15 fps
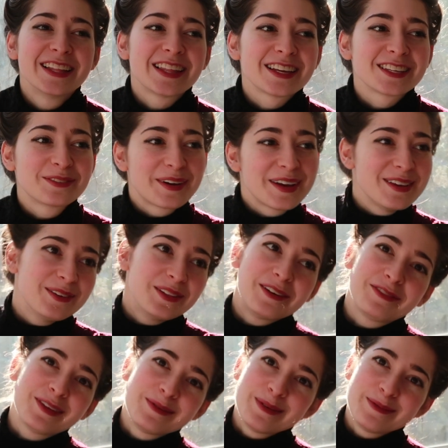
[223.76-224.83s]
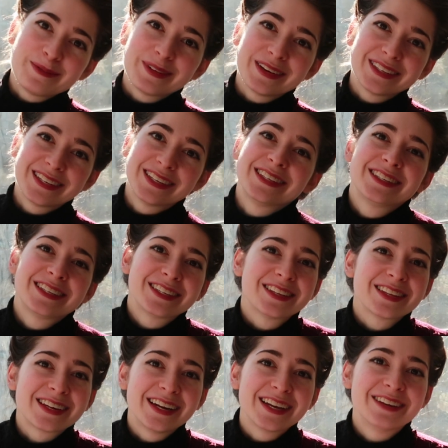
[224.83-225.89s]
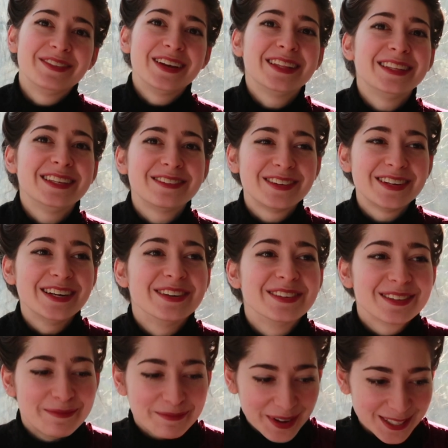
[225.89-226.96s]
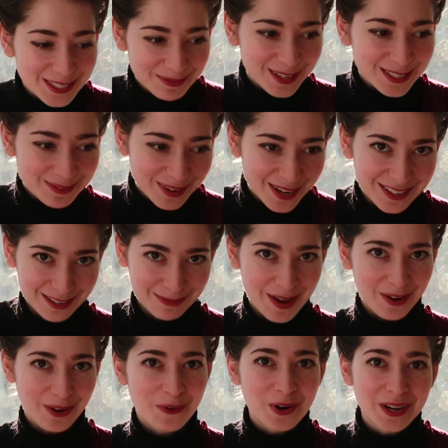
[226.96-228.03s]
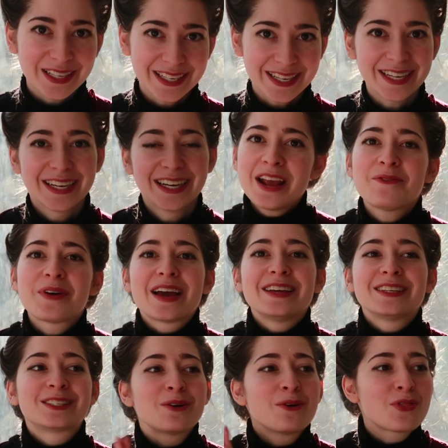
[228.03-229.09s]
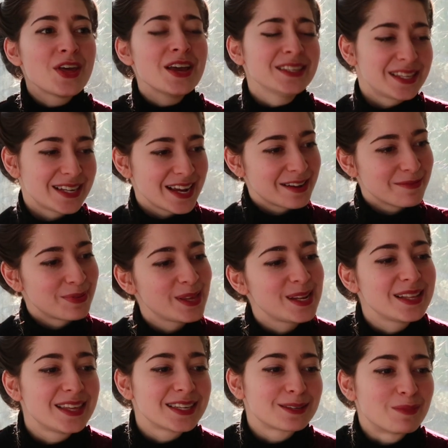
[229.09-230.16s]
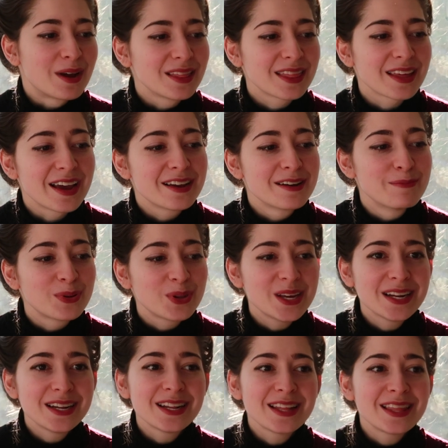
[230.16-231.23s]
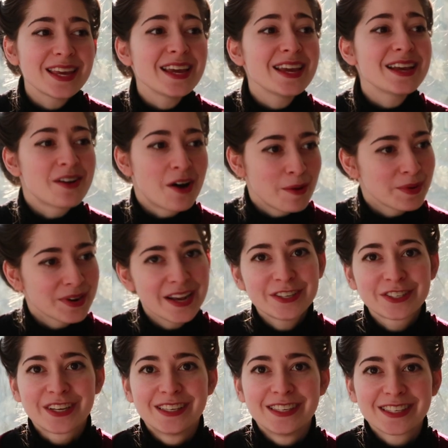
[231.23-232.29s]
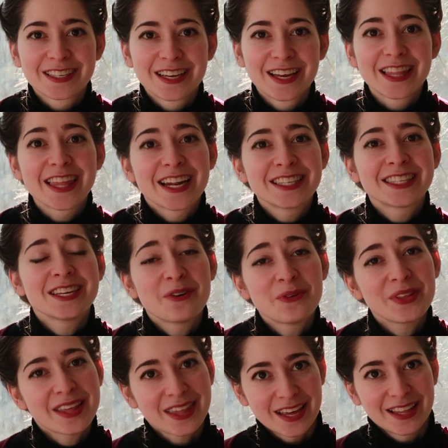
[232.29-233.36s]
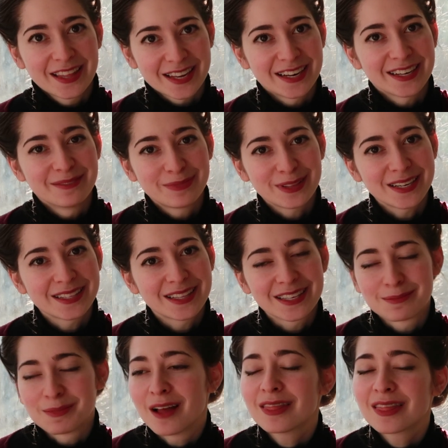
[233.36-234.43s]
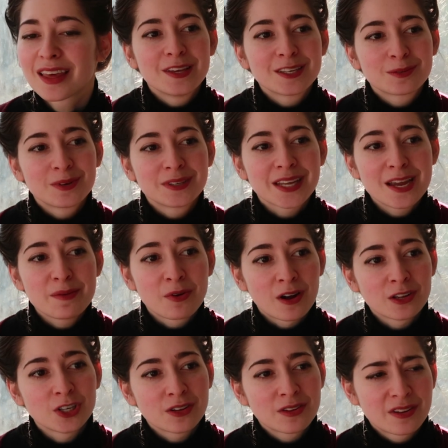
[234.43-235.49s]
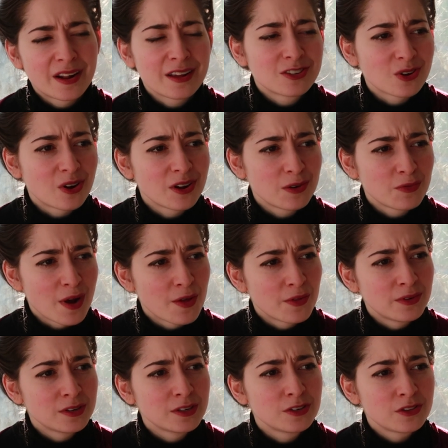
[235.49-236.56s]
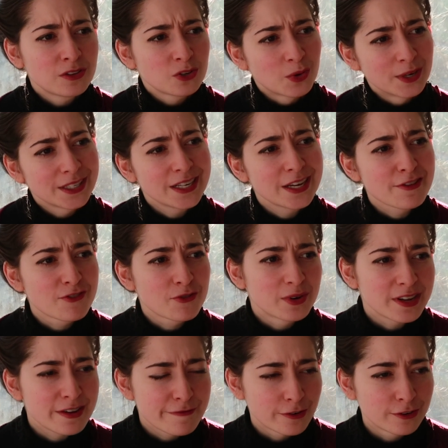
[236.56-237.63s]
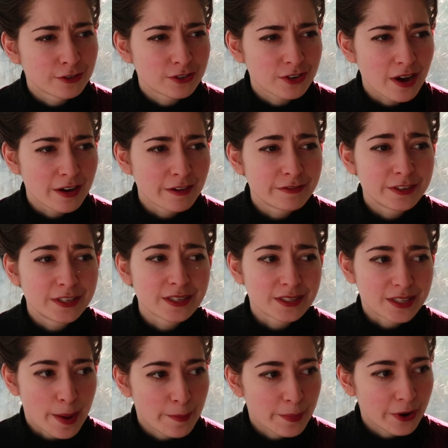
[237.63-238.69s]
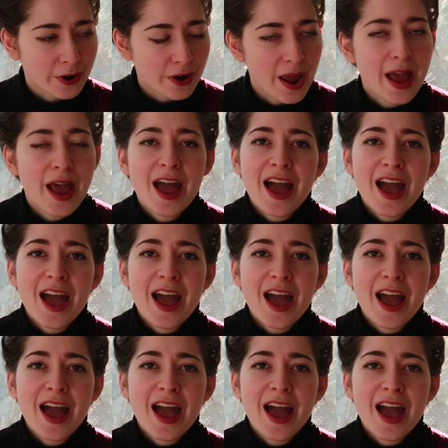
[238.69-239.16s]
That's why you lovely people exist, so that I can make these videos much, much, much better quality. Anyway, so things that I completed this month. I completed the combinations. That is the only thing that I completed this month. This was a project that I started around the 20th, 21st of December